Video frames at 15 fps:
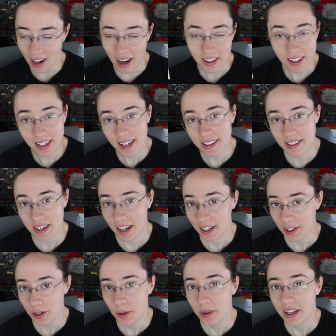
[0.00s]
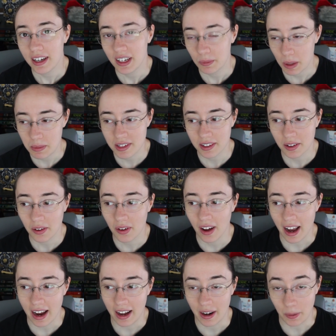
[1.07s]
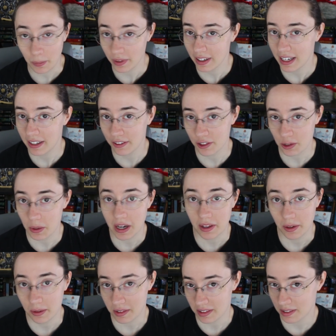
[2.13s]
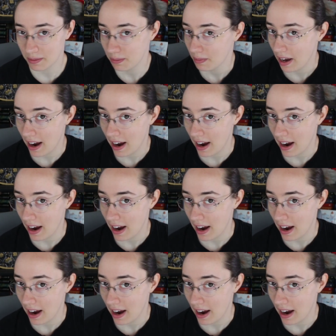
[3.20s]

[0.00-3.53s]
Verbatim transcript: I think it's kind of kooky and whimsical and I really enjoy those